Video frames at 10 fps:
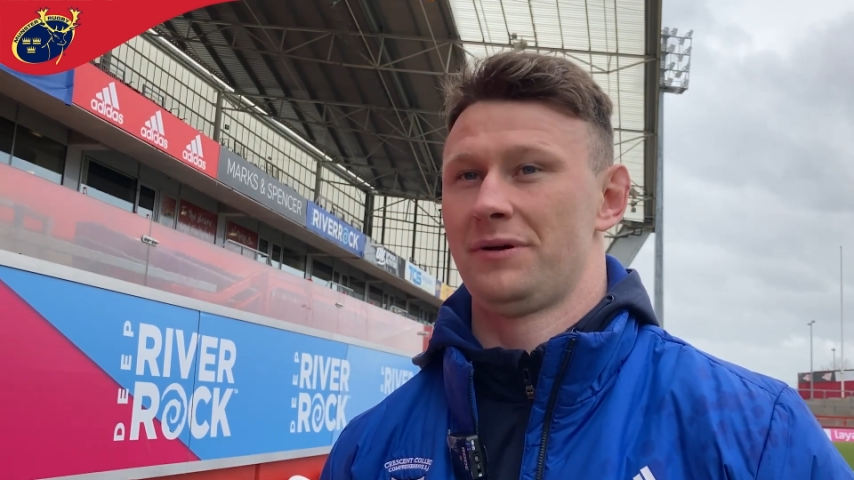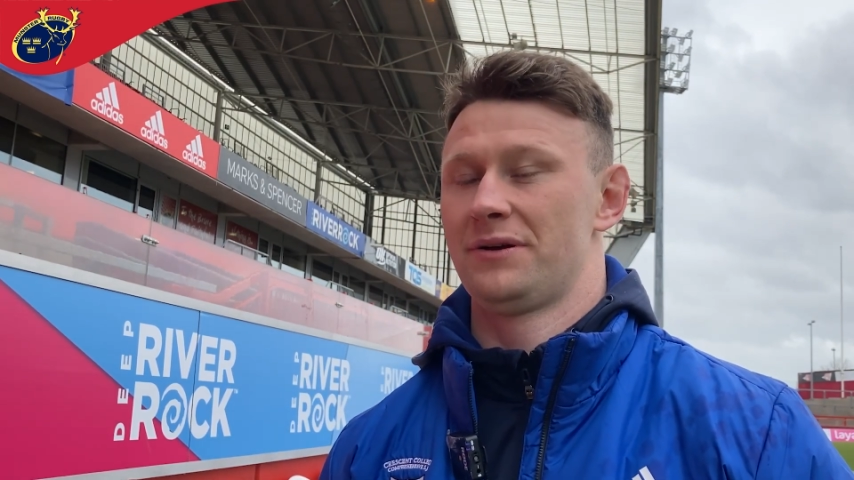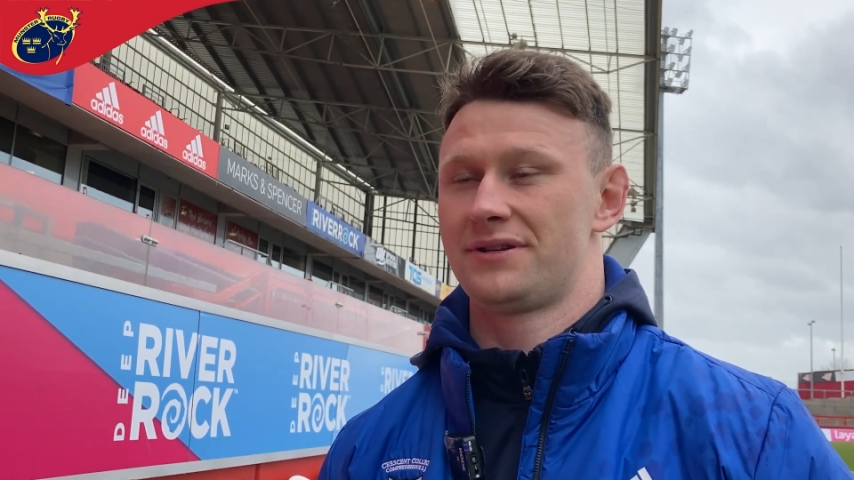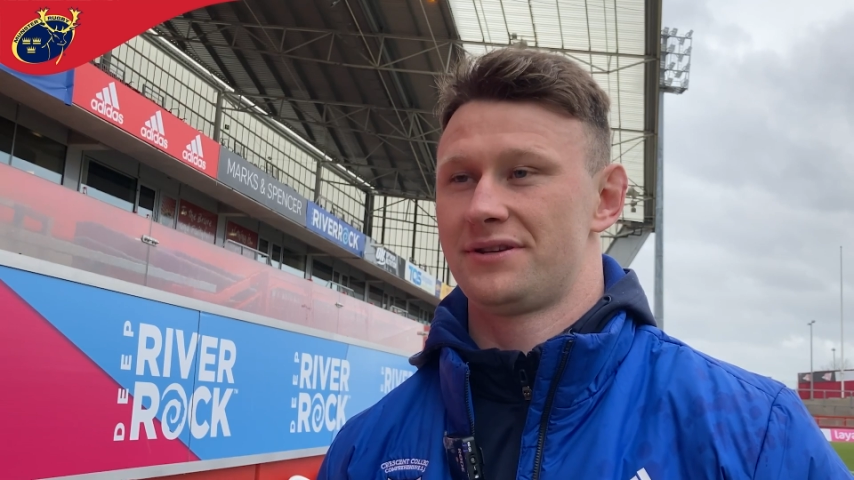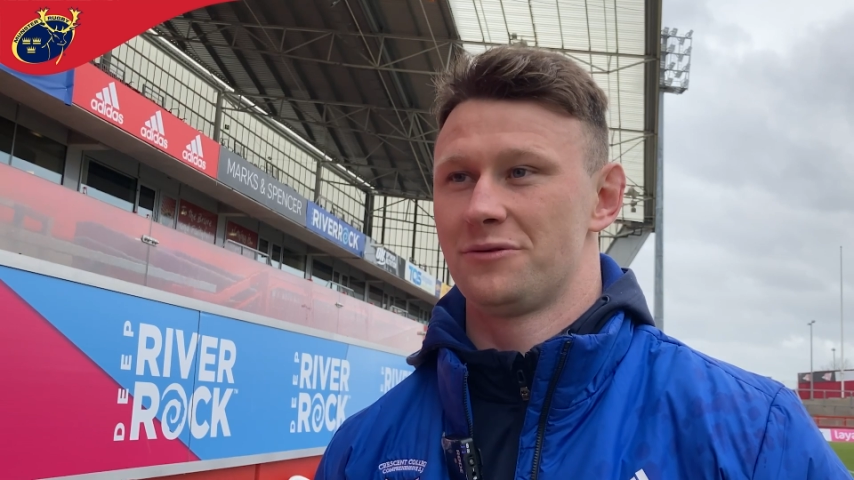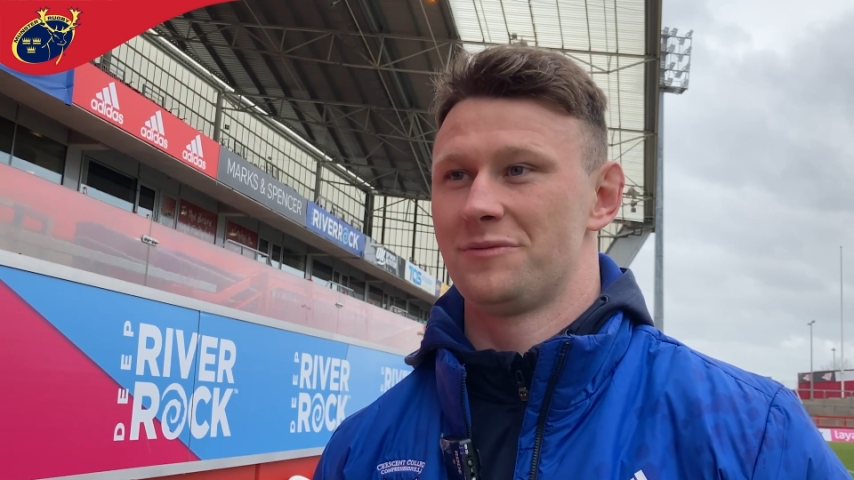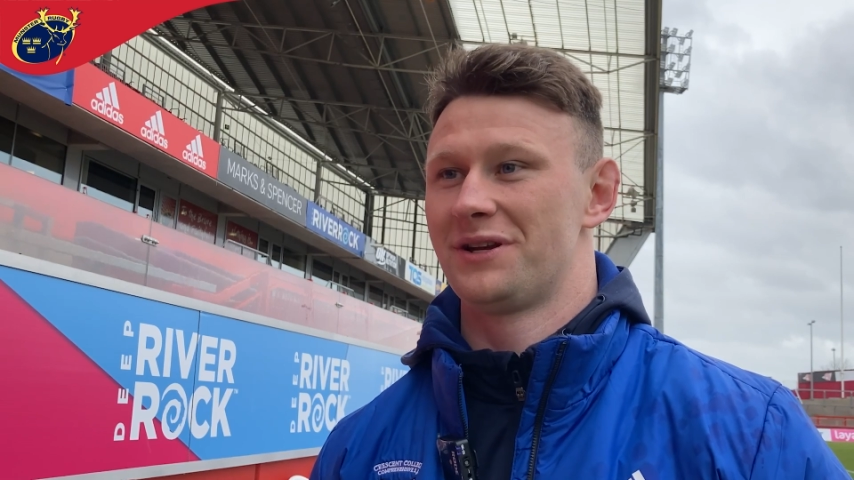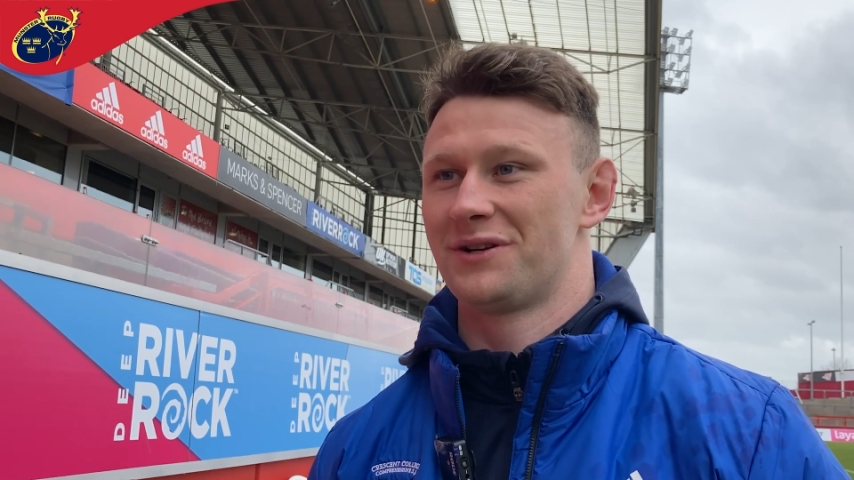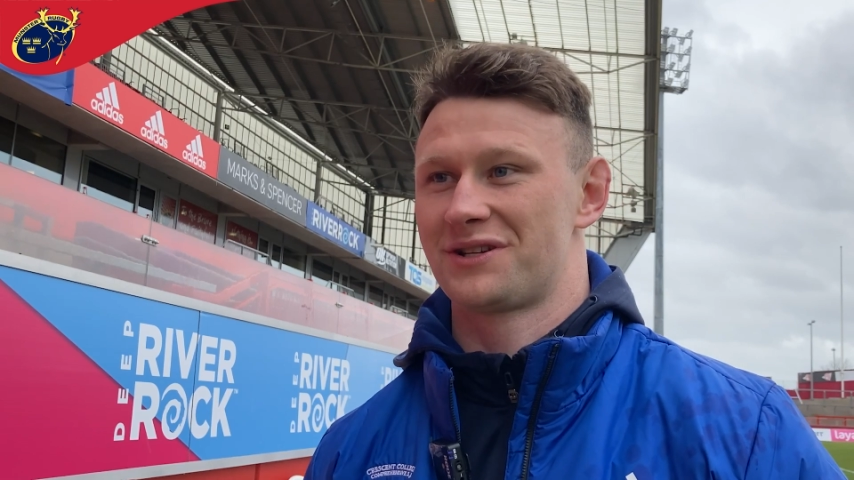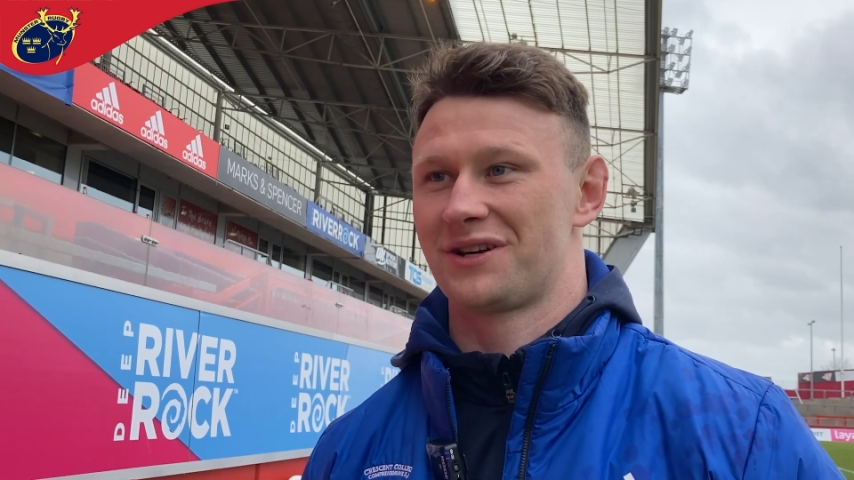about 2
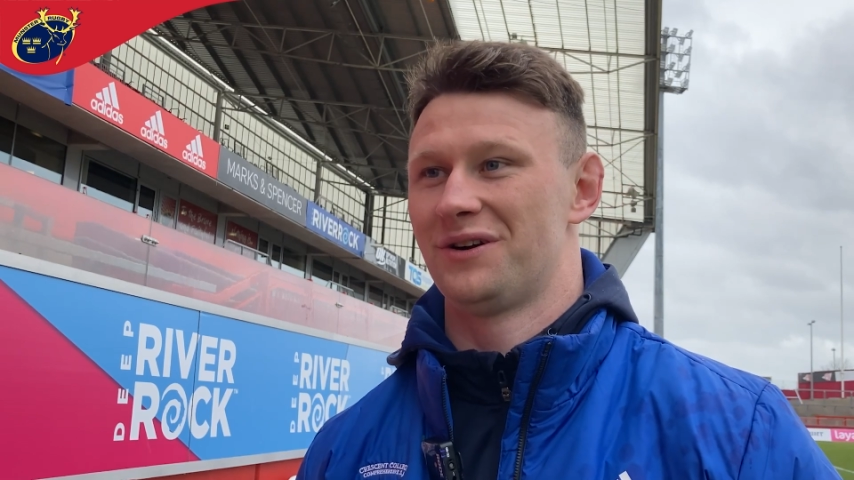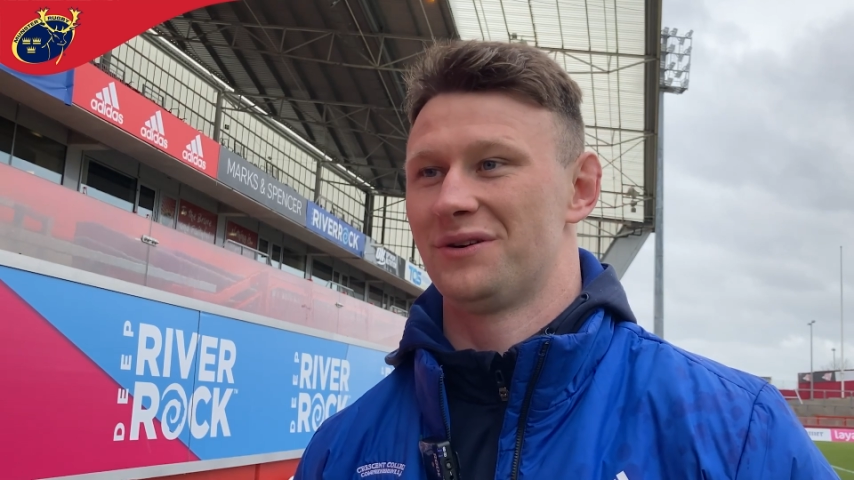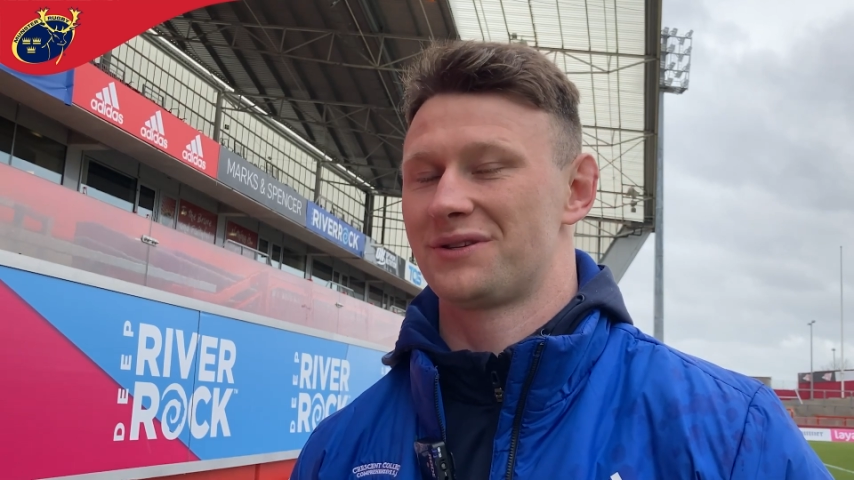metres to go.